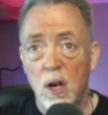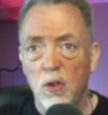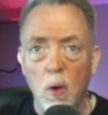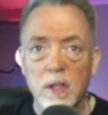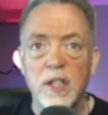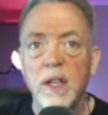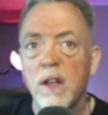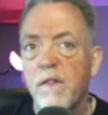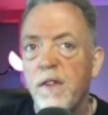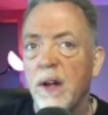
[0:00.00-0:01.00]
Crossing
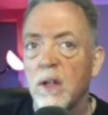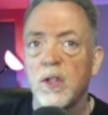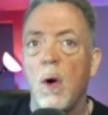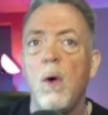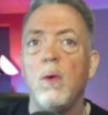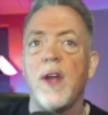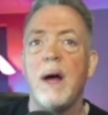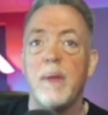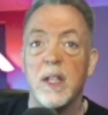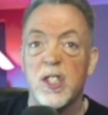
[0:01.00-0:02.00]
their fingers the whole
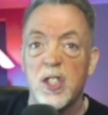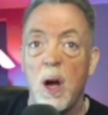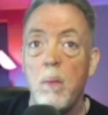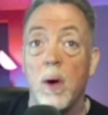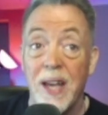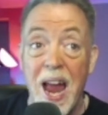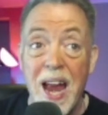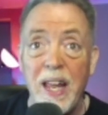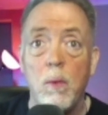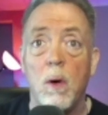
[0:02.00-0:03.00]
time that someone,
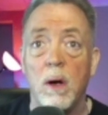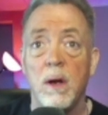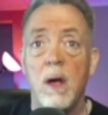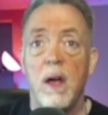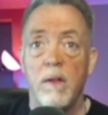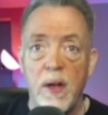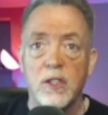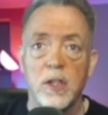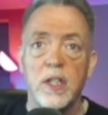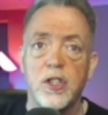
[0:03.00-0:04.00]
anyone,
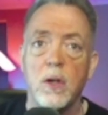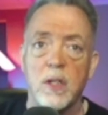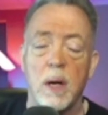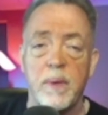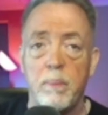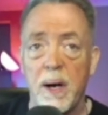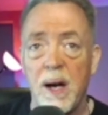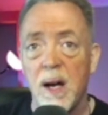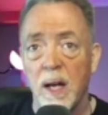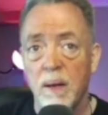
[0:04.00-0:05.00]
eventually shows up to
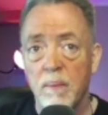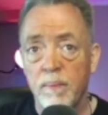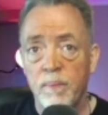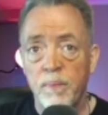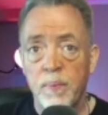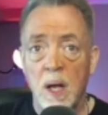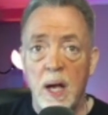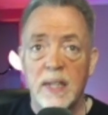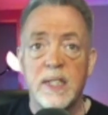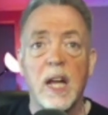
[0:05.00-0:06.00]
buy.
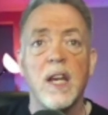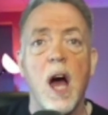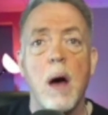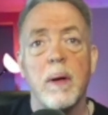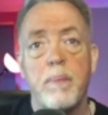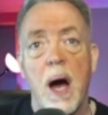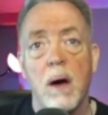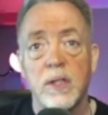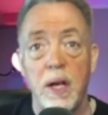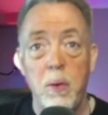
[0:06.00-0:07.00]
Its economic
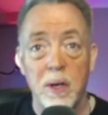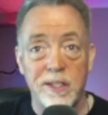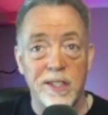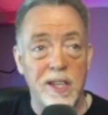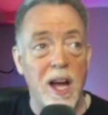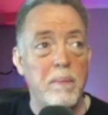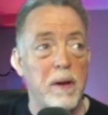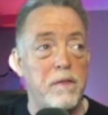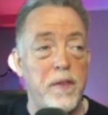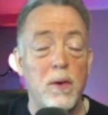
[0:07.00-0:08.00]
policy was designed
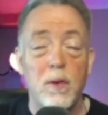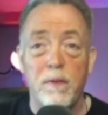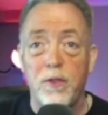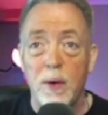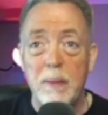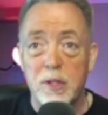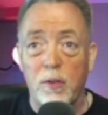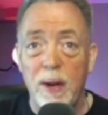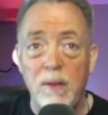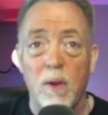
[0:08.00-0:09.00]
by Field of Dreams
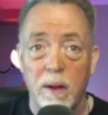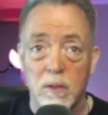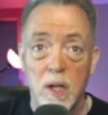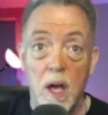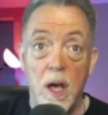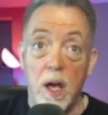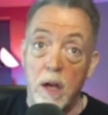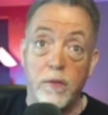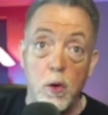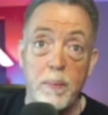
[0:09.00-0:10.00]
screenwriters.
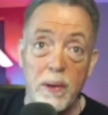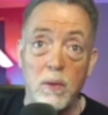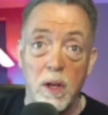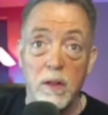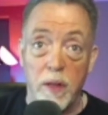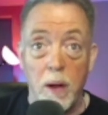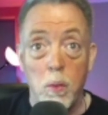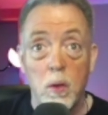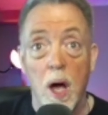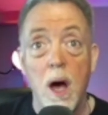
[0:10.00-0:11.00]
If you build it, they
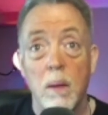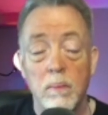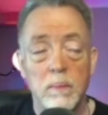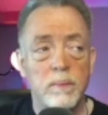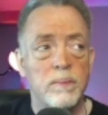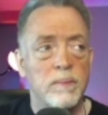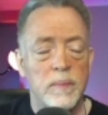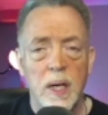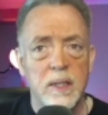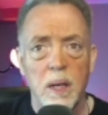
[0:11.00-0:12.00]
will come.
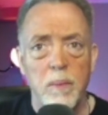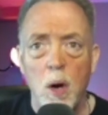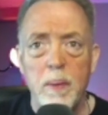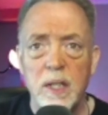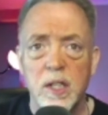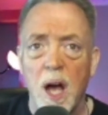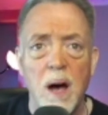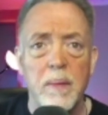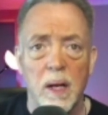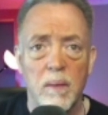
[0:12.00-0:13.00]
Except nobody's coming.